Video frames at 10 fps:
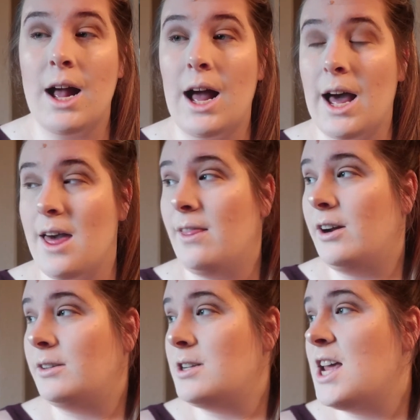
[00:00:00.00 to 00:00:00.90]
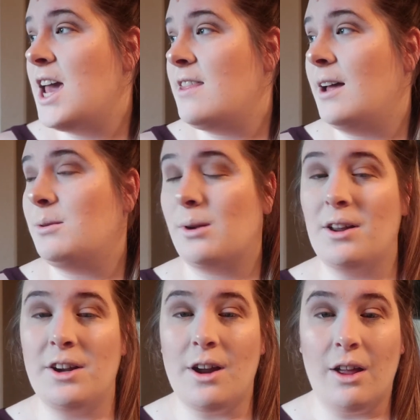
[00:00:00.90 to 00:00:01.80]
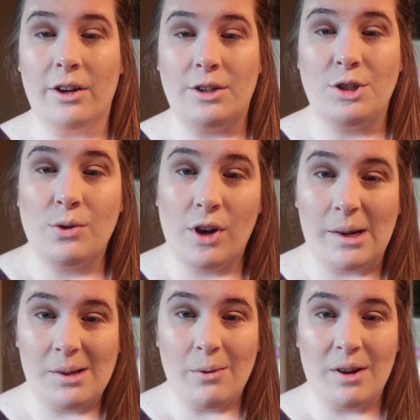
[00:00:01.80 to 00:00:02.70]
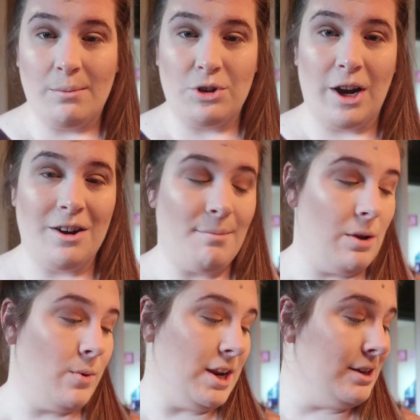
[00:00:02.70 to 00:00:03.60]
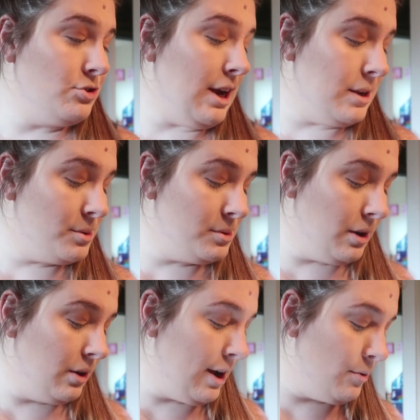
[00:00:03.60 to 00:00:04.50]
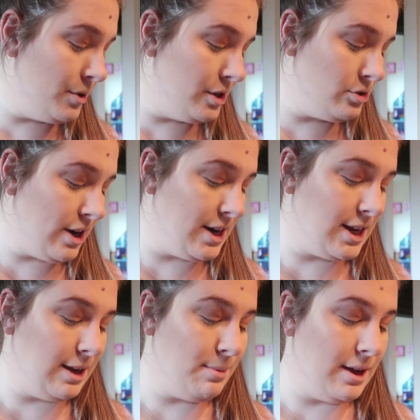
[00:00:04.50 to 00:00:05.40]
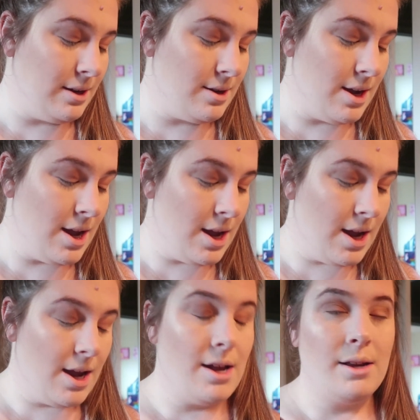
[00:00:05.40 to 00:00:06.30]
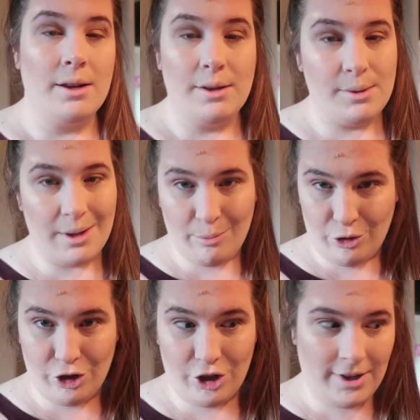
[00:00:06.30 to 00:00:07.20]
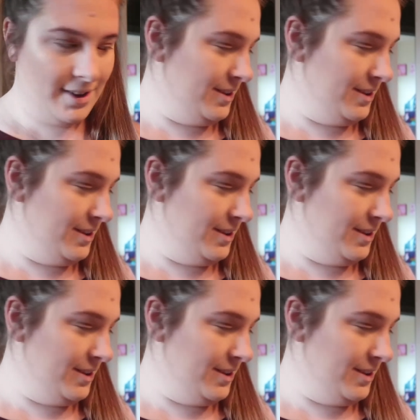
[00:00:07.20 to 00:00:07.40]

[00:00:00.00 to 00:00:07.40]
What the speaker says: eye look today that's gonna not look too crazy when I'm trying on my wedding dress, so I want to try and keep it simple.